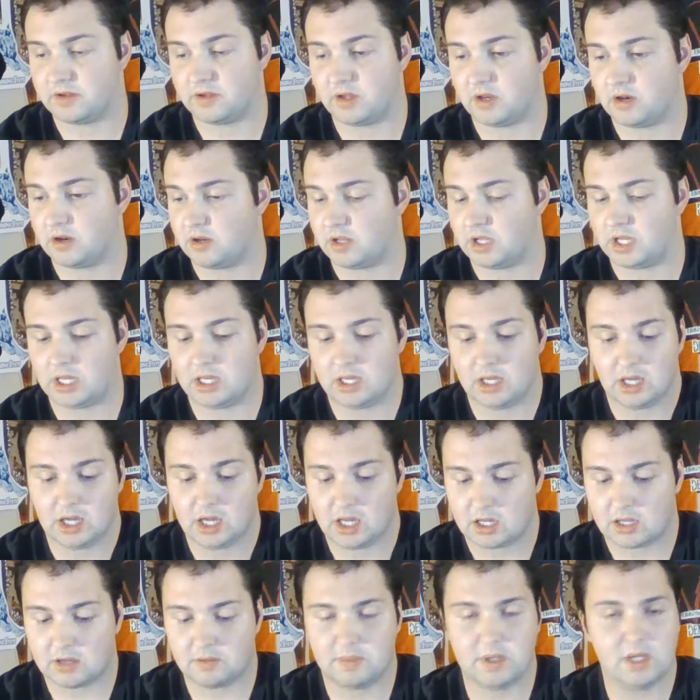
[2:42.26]
it
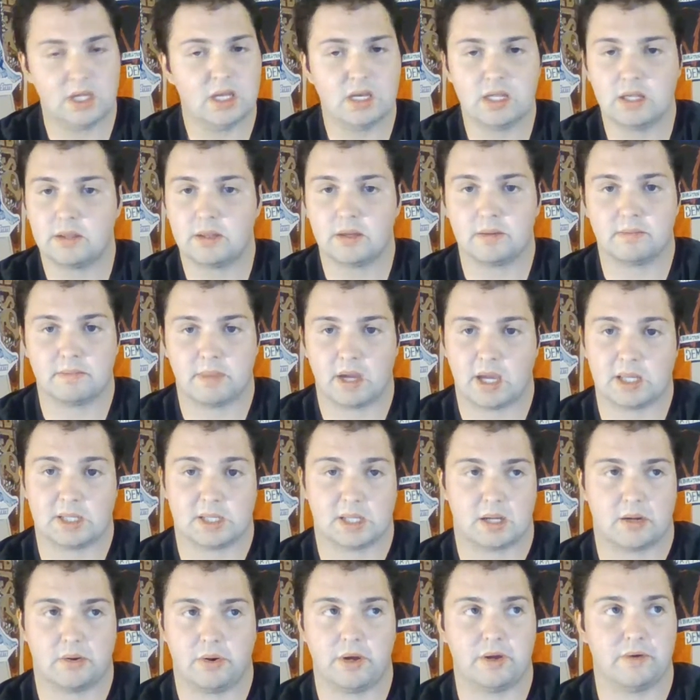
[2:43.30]
could be anything
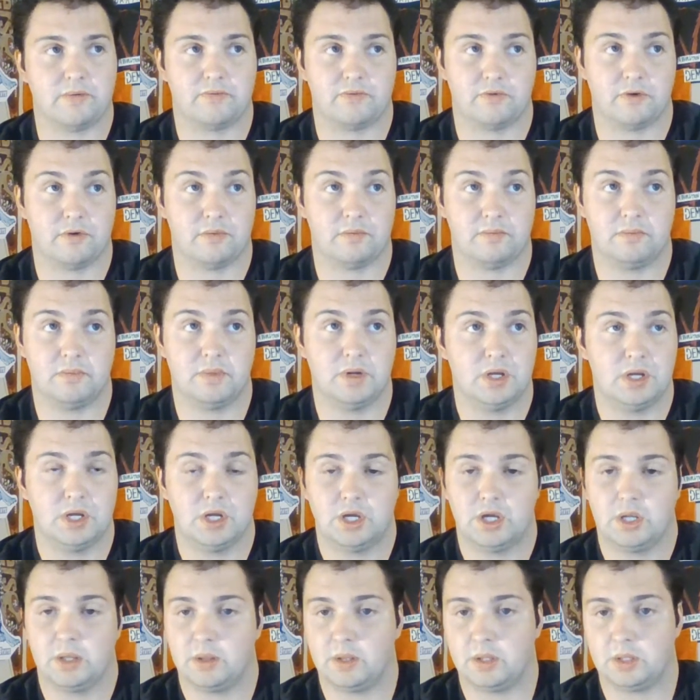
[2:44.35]
basically from
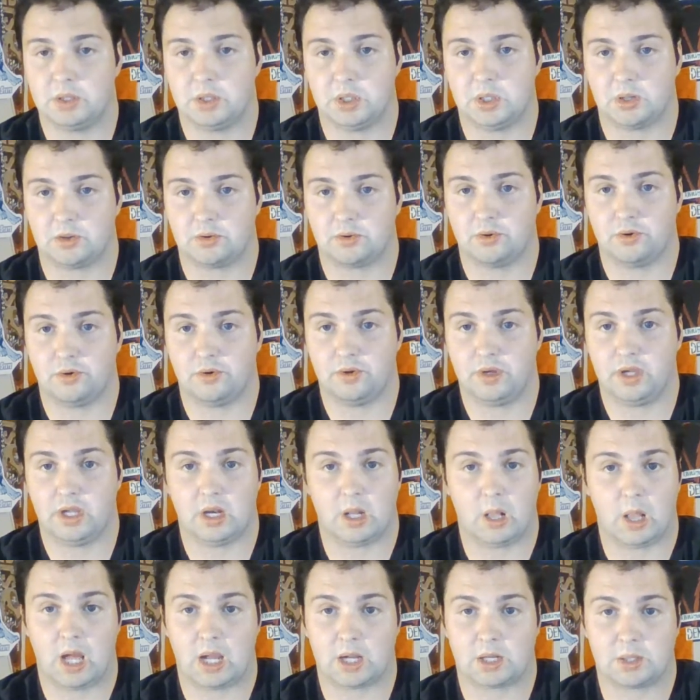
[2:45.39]
the general
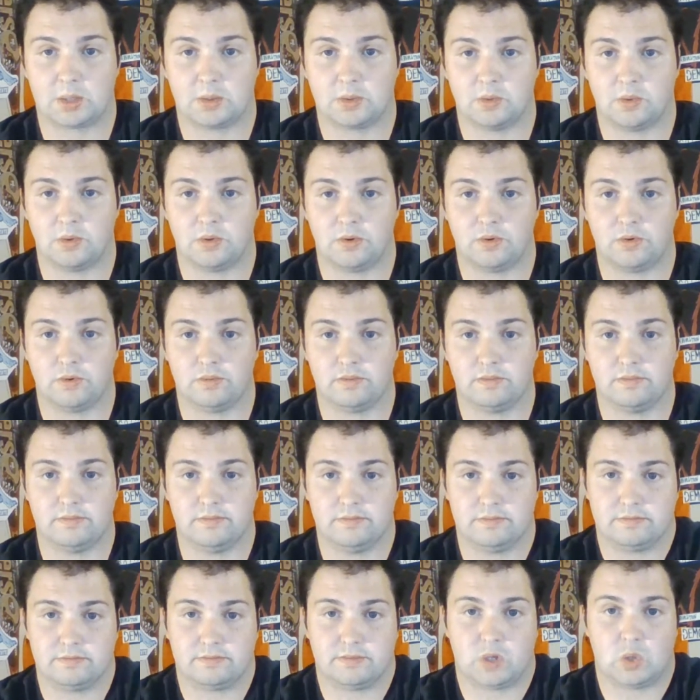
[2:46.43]
intellectual
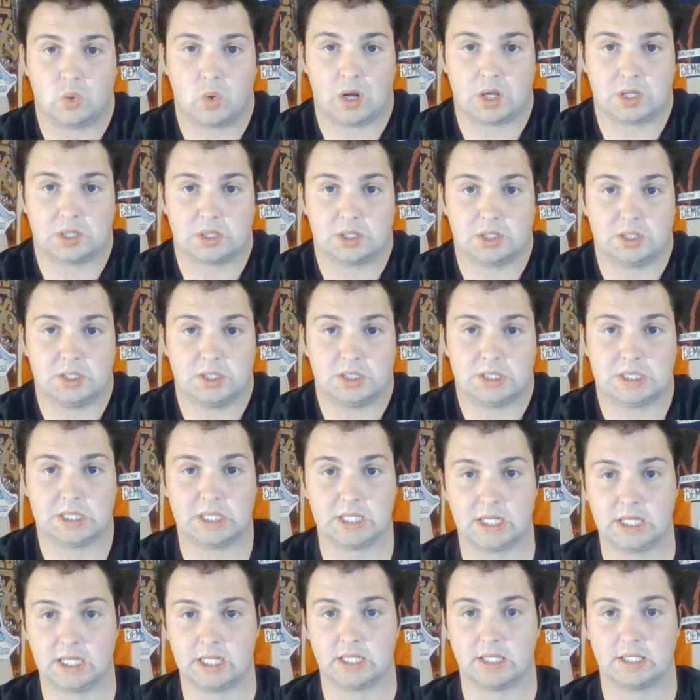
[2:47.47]
questions
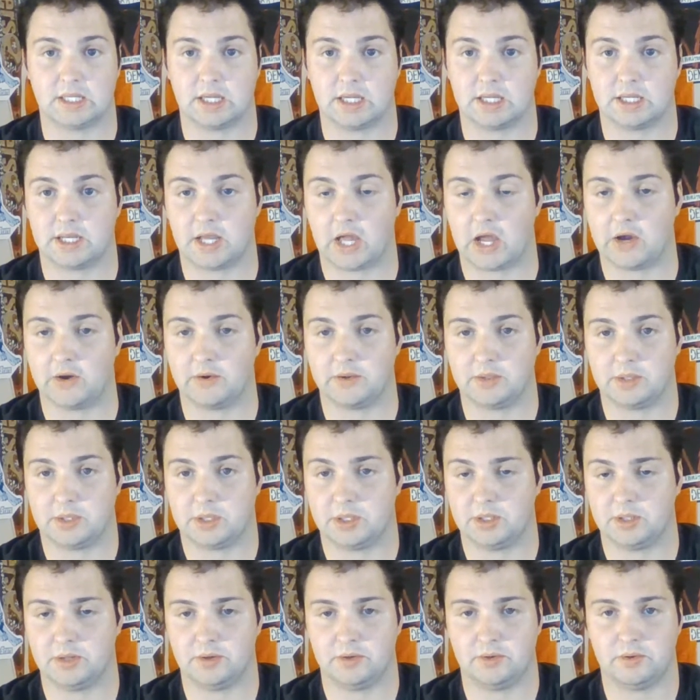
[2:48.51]
to anything down
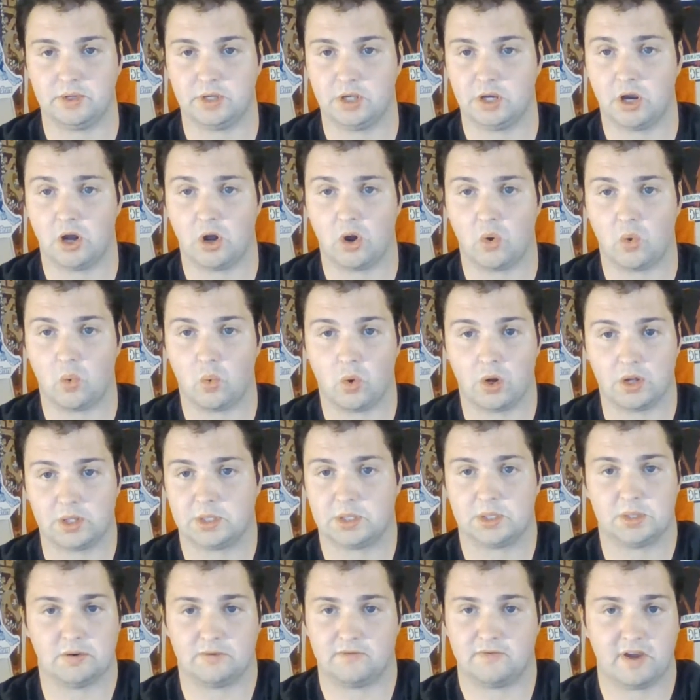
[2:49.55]
to, you know,
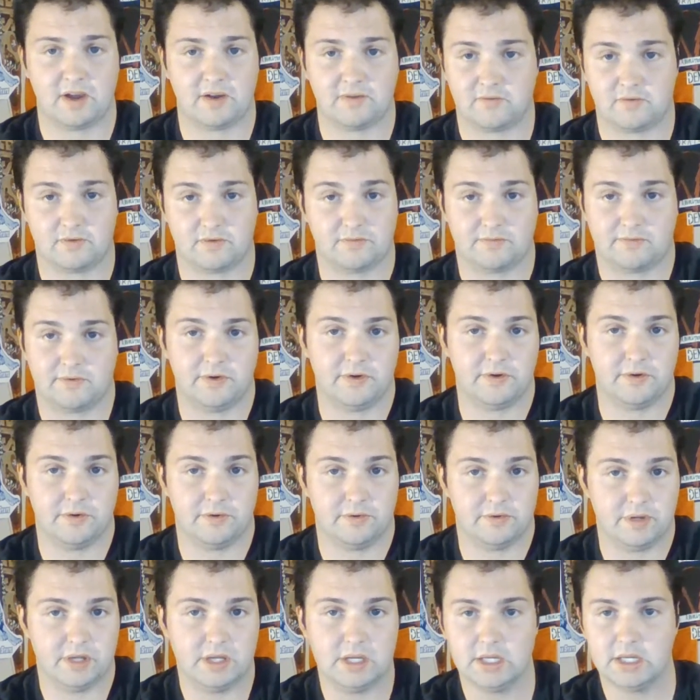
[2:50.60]
what's your favorite
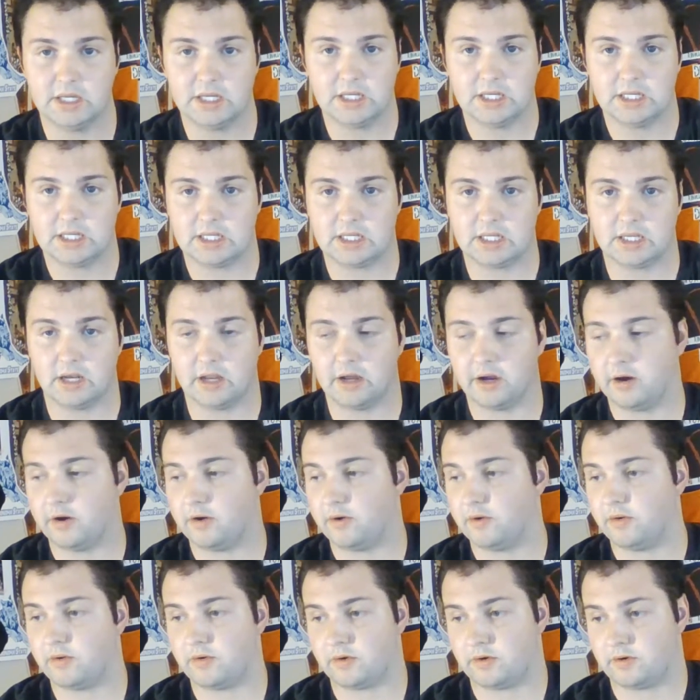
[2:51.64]
food, you
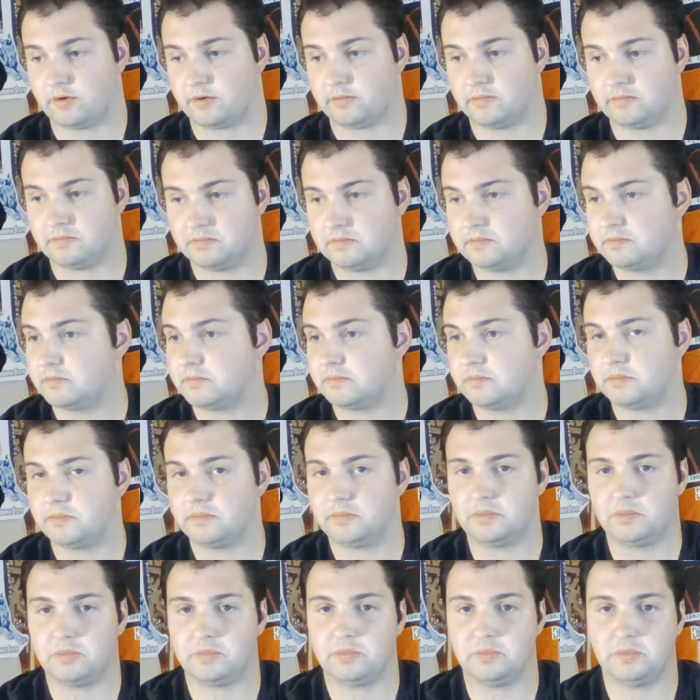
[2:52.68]
know, or,
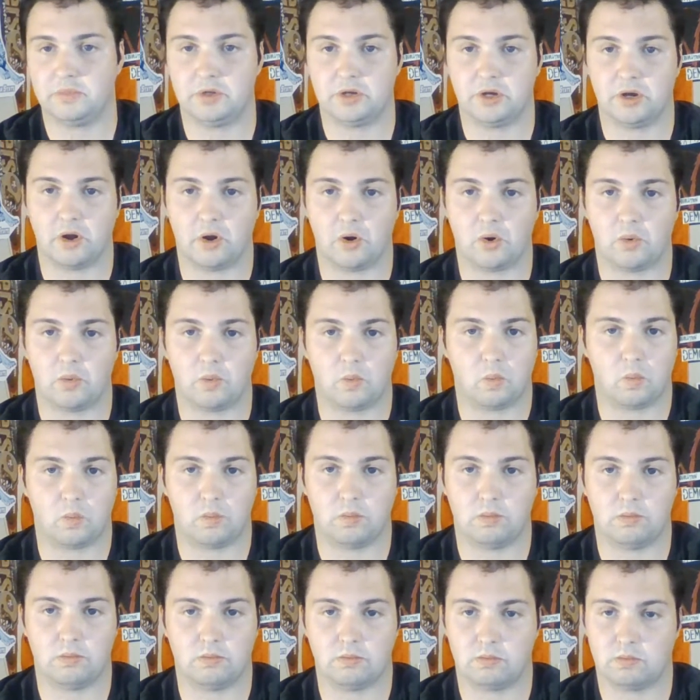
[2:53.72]
you know,
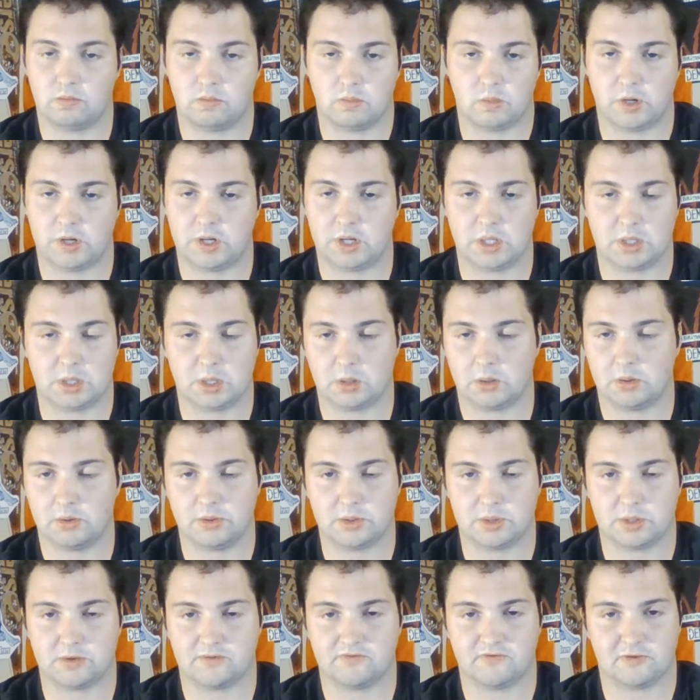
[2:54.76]
when did you
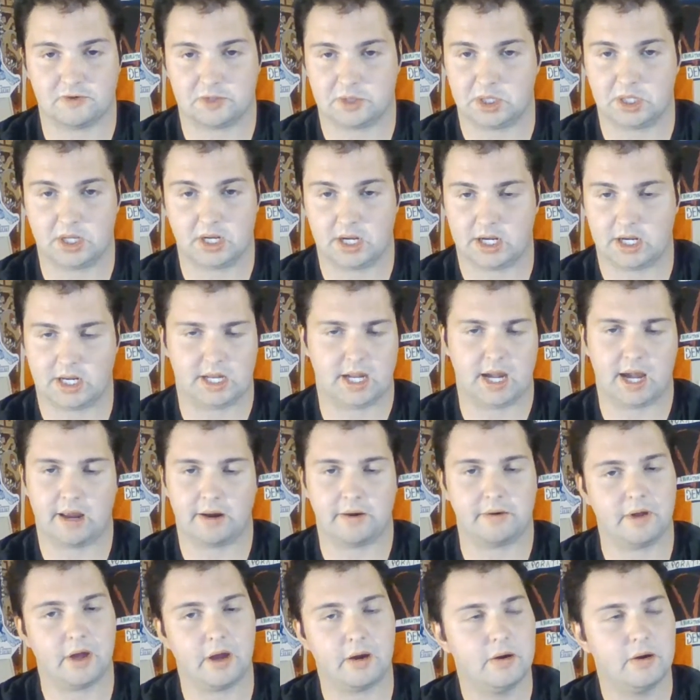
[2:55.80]
lose your virginity? I